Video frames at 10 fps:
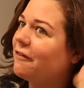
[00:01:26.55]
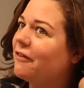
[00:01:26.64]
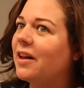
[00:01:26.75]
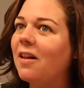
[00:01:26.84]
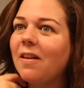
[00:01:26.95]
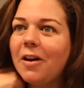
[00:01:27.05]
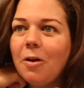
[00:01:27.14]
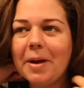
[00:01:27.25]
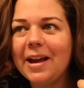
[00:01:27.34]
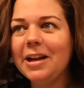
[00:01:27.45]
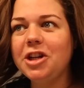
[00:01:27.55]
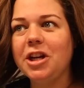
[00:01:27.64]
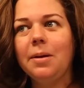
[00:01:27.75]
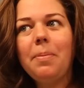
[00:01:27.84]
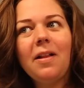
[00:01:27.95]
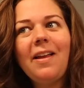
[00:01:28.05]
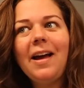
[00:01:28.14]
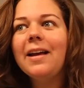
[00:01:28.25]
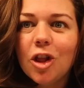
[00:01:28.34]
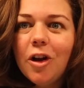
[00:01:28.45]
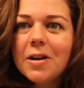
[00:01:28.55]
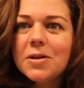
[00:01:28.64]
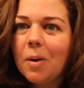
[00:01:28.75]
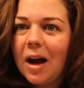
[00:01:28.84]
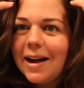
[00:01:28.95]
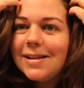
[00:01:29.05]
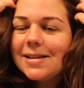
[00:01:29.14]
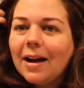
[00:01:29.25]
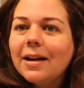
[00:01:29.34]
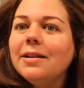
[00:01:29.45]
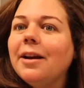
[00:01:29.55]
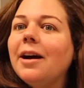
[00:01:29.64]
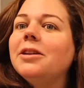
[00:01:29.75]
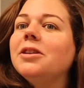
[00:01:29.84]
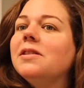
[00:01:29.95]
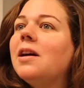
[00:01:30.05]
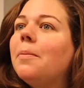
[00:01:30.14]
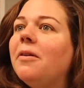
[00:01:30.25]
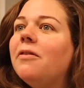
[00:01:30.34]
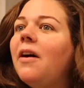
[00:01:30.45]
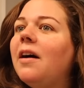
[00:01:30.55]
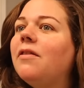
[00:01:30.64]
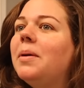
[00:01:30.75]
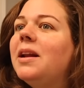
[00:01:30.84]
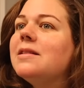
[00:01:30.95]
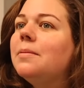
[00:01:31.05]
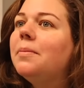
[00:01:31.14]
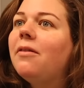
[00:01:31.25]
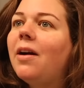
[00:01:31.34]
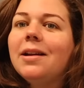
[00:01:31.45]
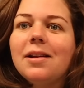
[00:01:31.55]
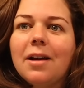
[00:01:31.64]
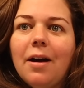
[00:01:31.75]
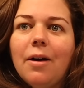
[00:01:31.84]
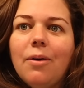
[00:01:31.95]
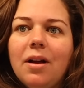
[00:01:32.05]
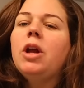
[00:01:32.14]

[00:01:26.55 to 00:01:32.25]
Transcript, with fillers: to feel a little bit itchy, but like looks wise, I could touch this up in five minutes and be ready to go.